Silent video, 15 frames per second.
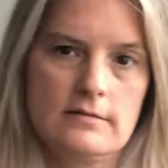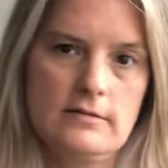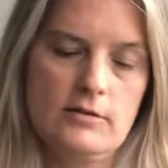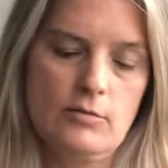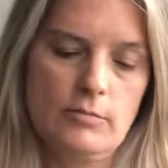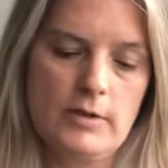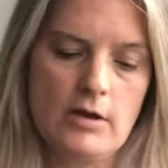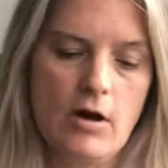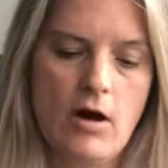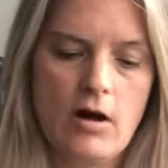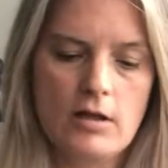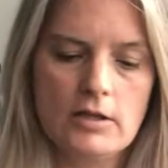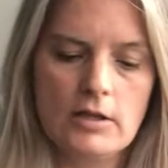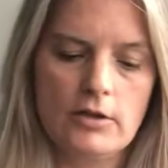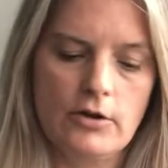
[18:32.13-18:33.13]
You'll be
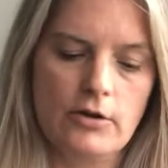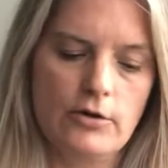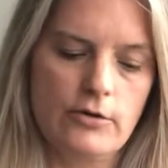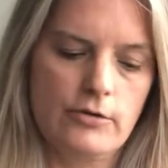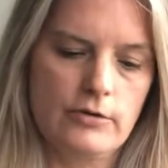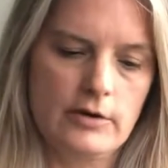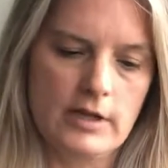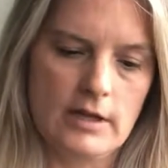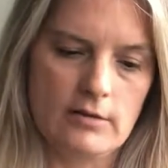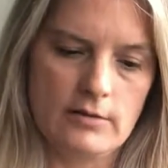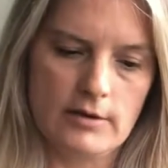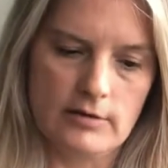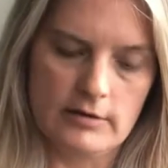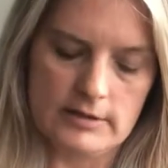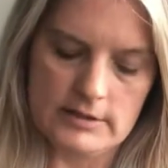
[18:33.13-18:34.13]
all alone
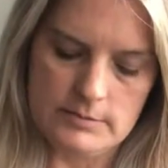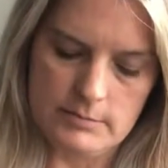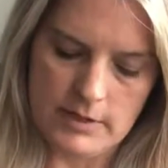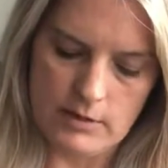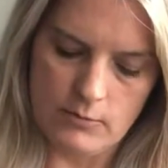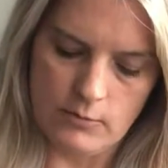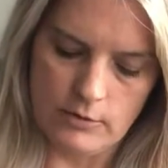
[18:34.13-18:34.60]
they're in this big